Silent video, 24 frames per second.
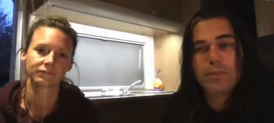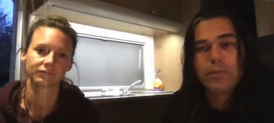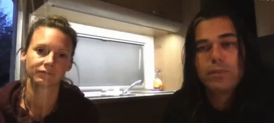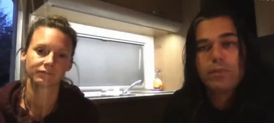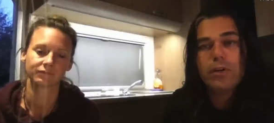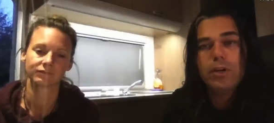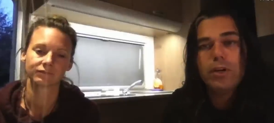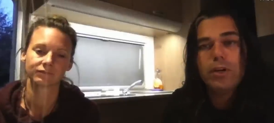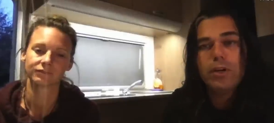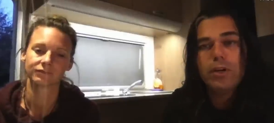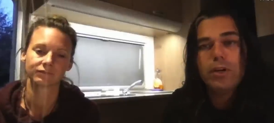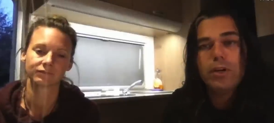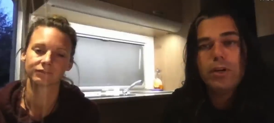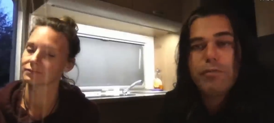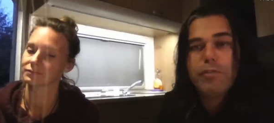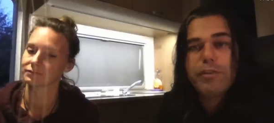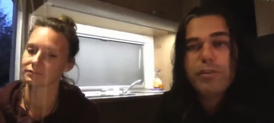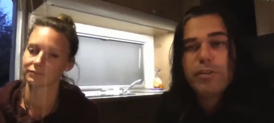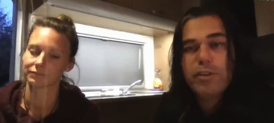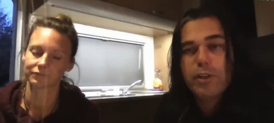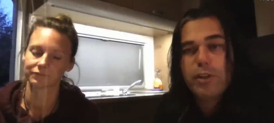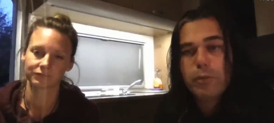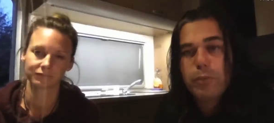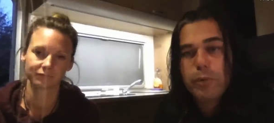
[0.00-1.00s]
Speaker 1: no,
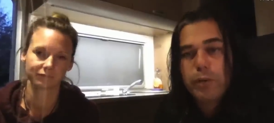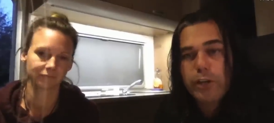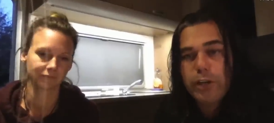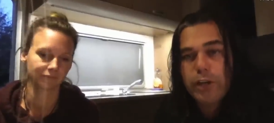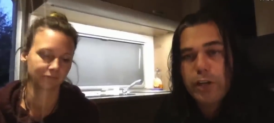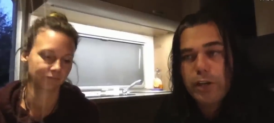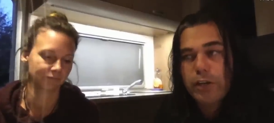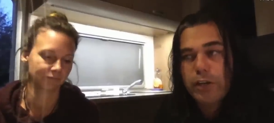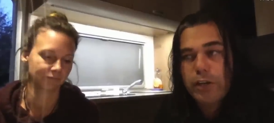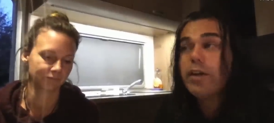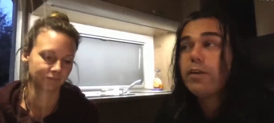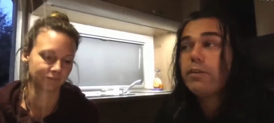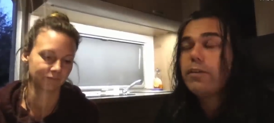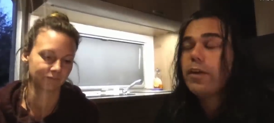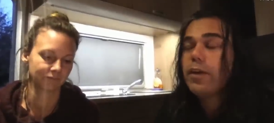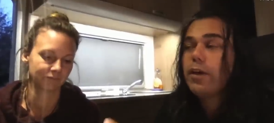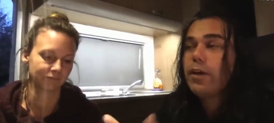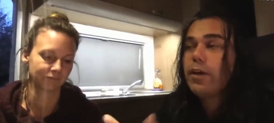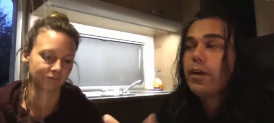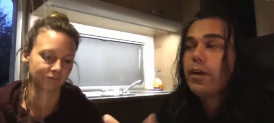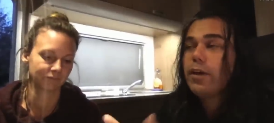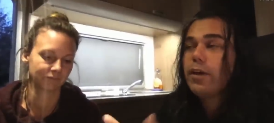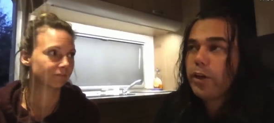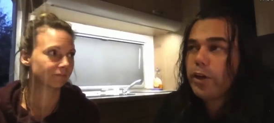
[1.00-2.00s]
officially we are
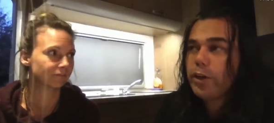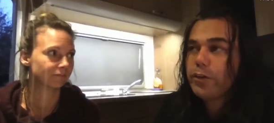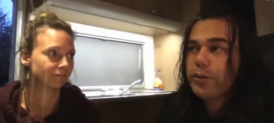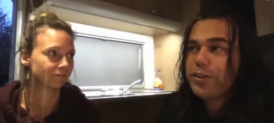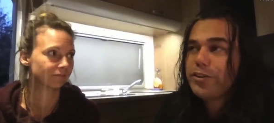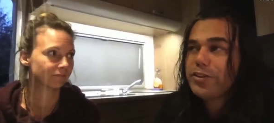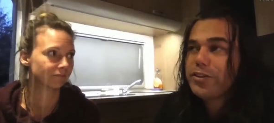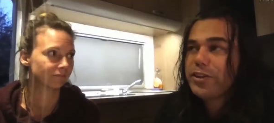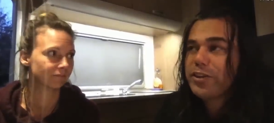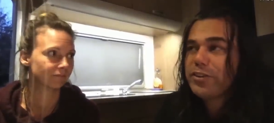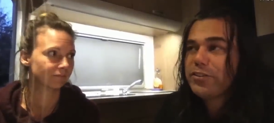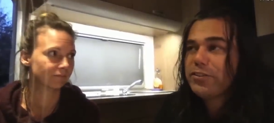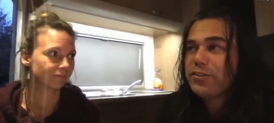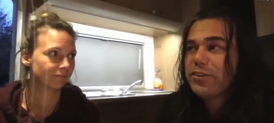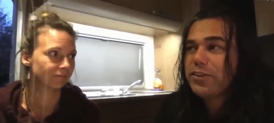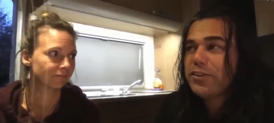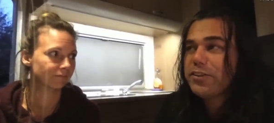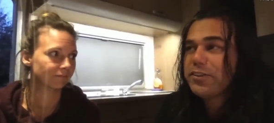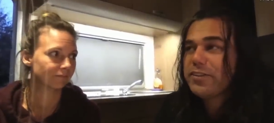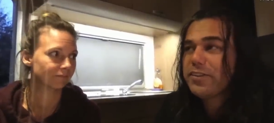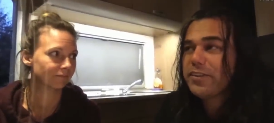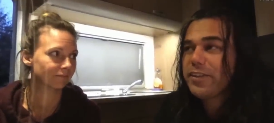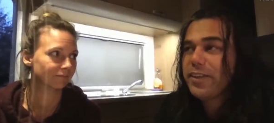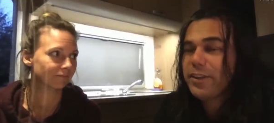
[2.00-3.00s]
we are registered
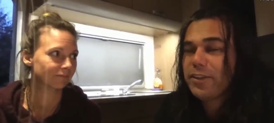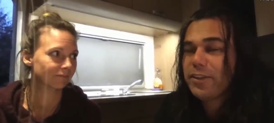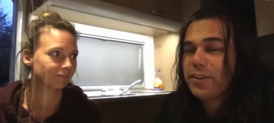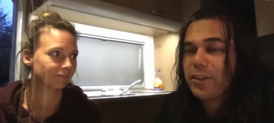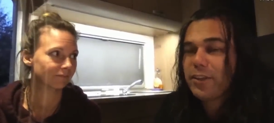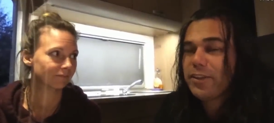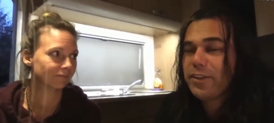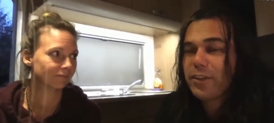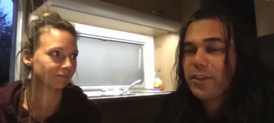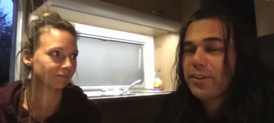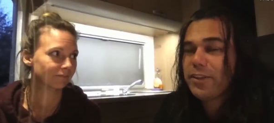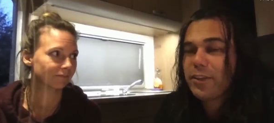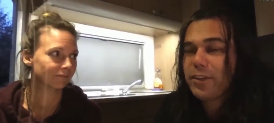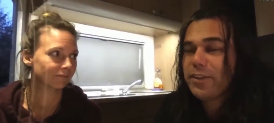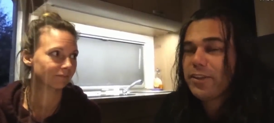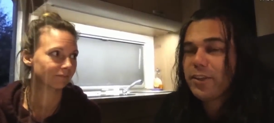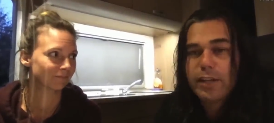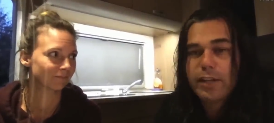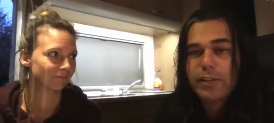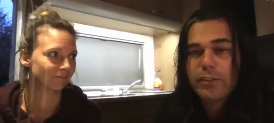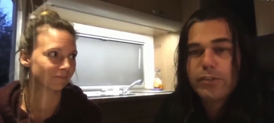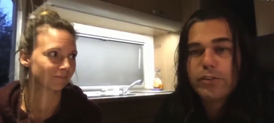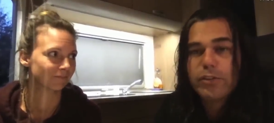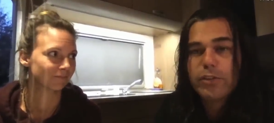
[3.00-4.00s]
in Holland
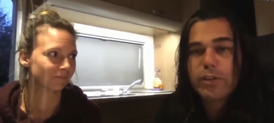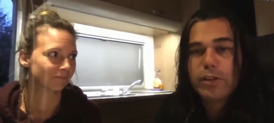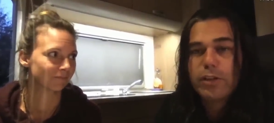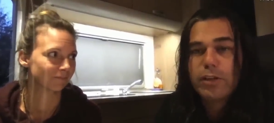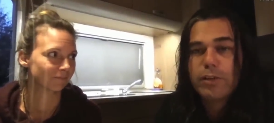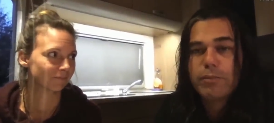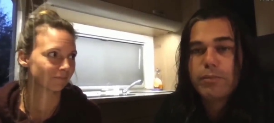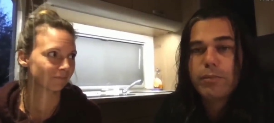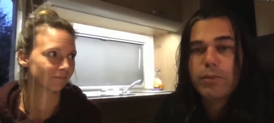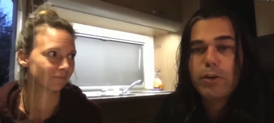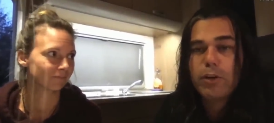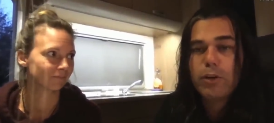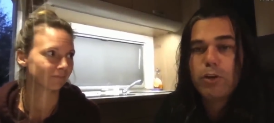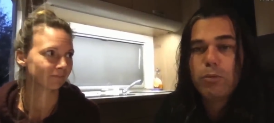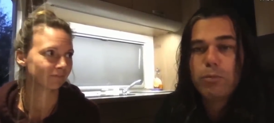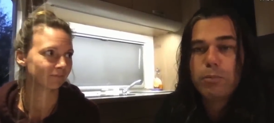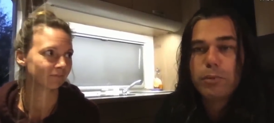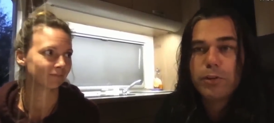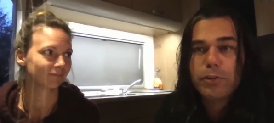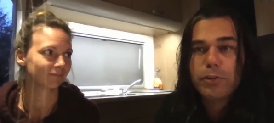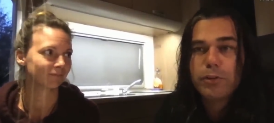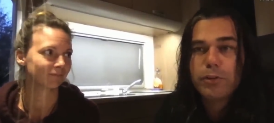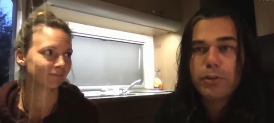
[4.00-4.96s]
as um, homeless